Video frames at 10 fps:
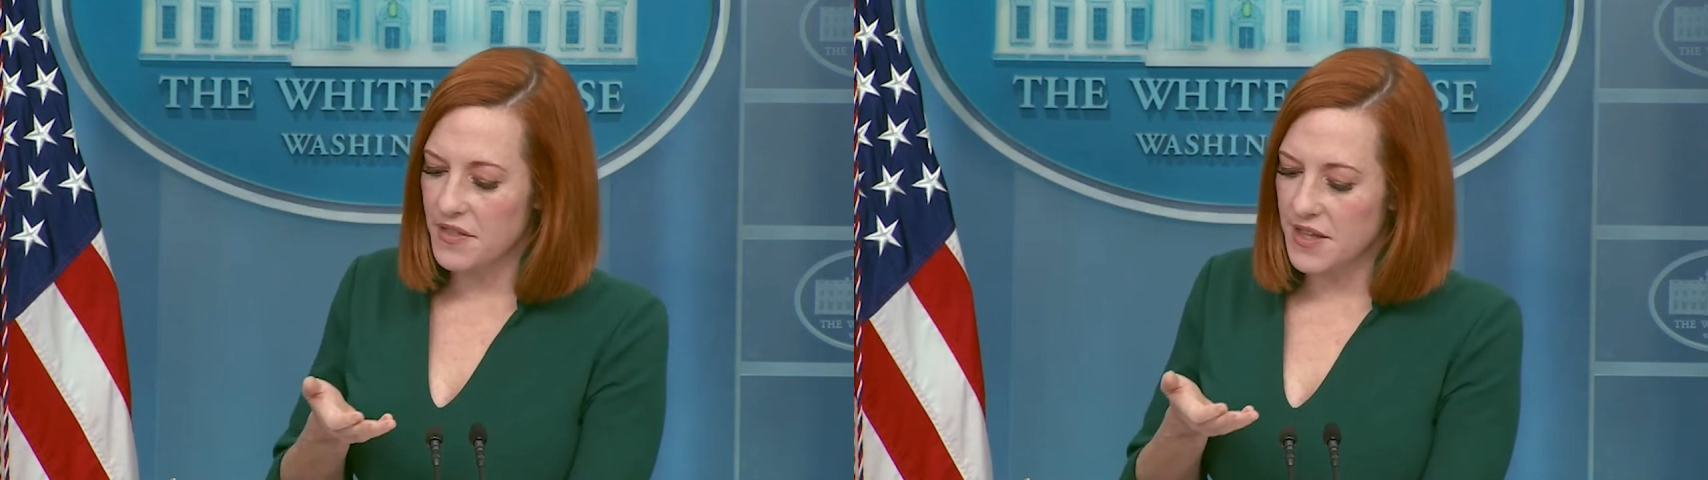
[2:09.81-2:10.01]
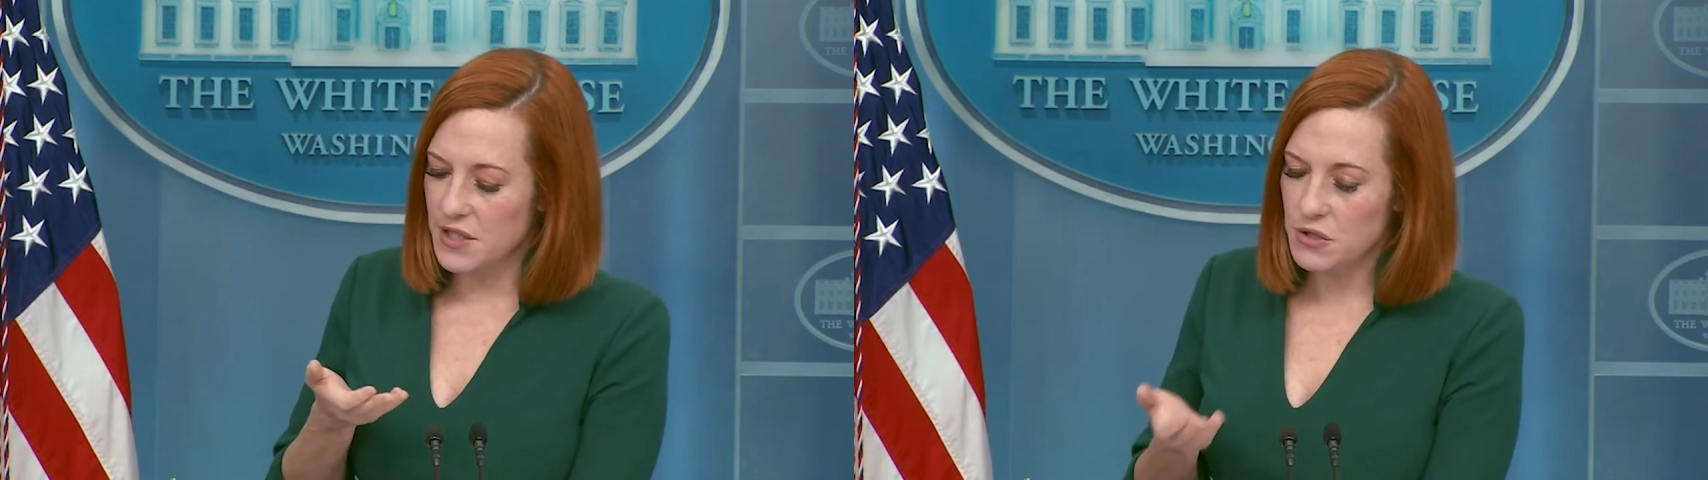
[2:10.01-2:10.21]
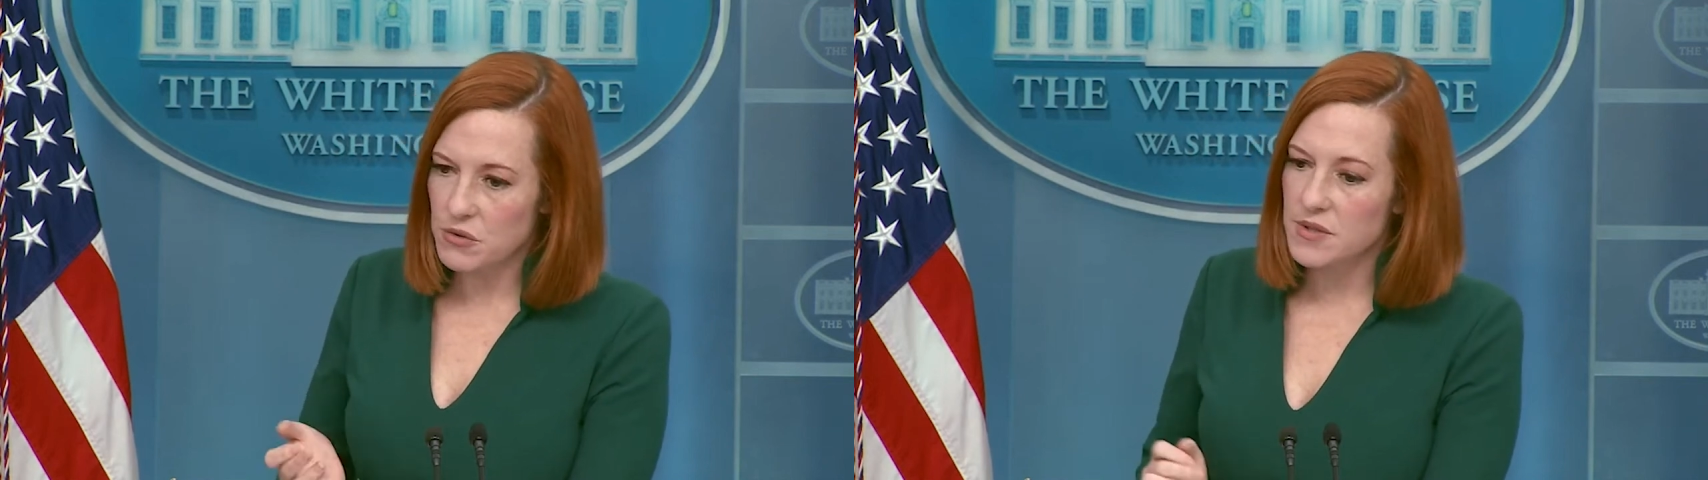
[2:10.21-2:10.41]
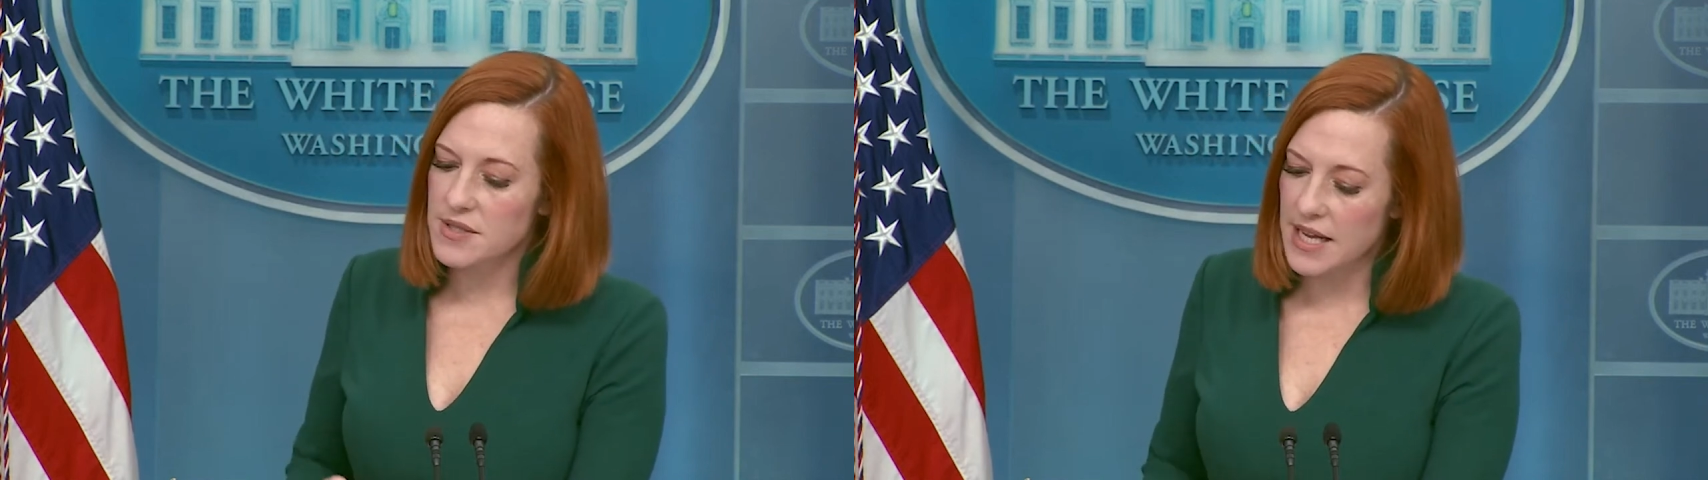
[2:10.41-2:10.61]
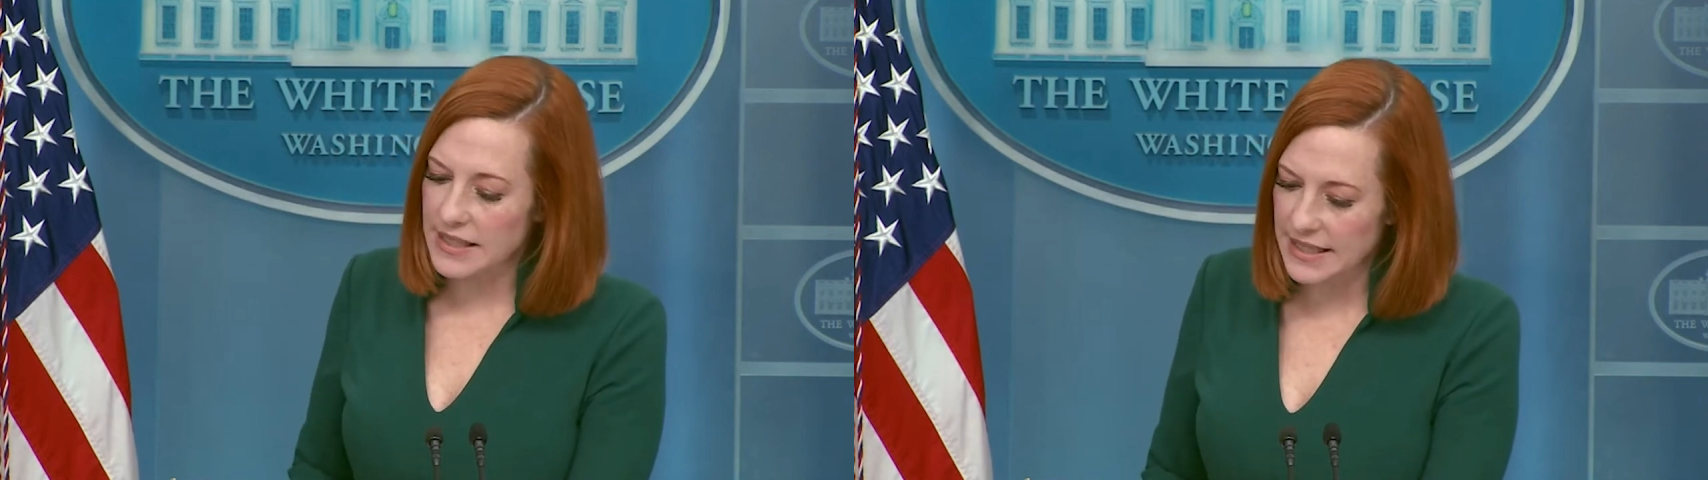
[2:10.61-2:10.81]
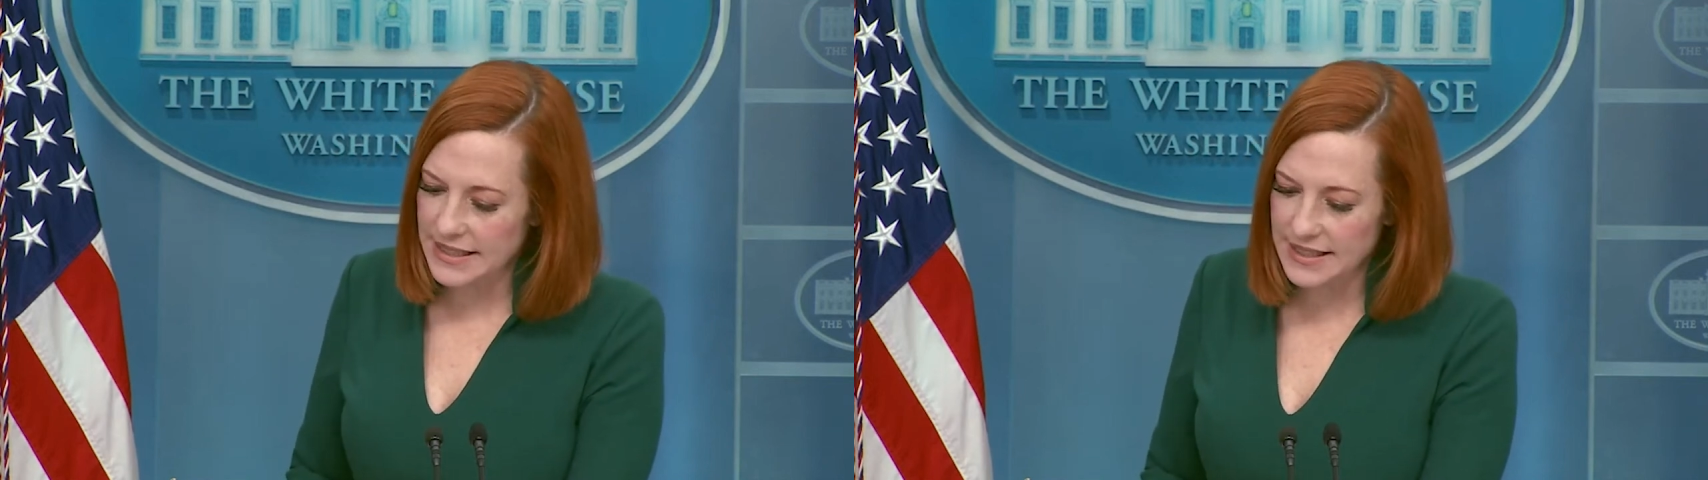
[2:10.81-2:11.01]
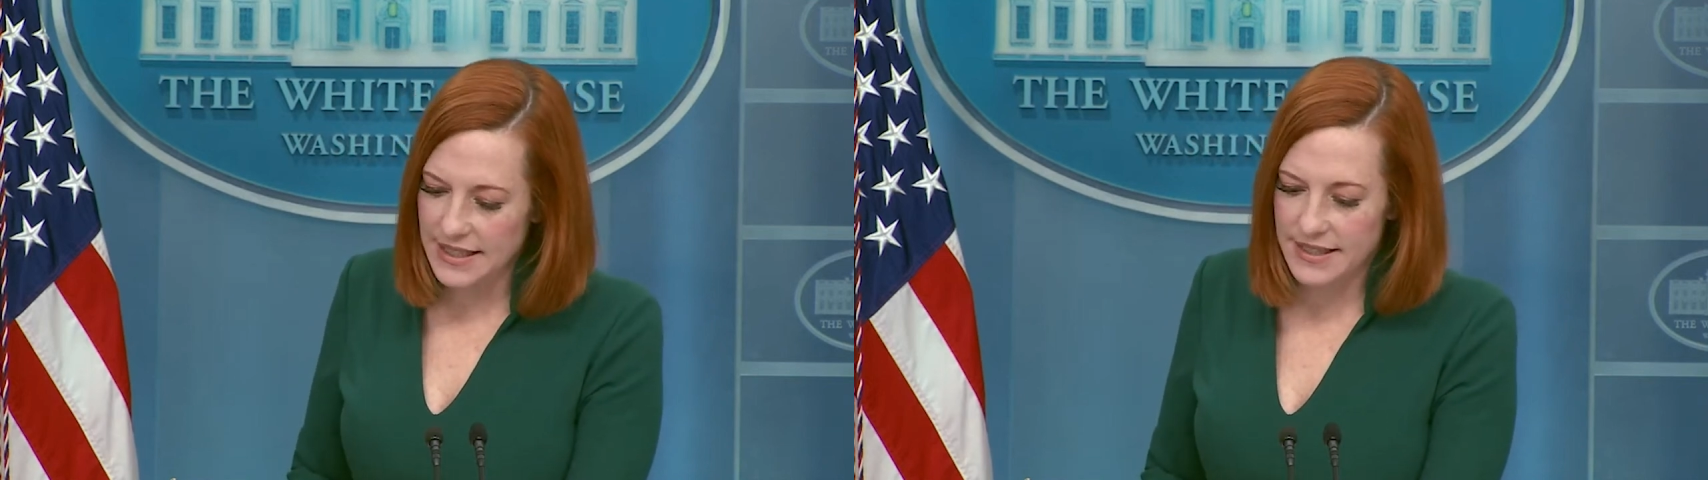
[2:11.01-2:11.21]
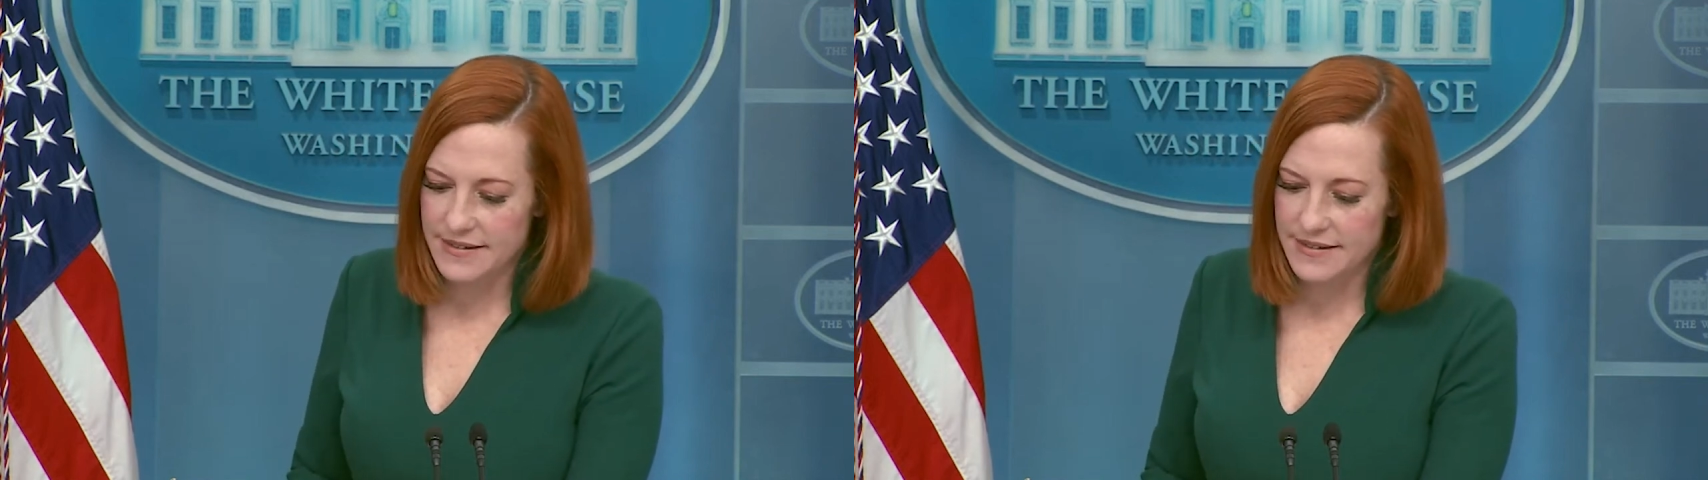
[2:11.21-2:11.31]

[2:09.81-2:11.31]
the tools they need, uh,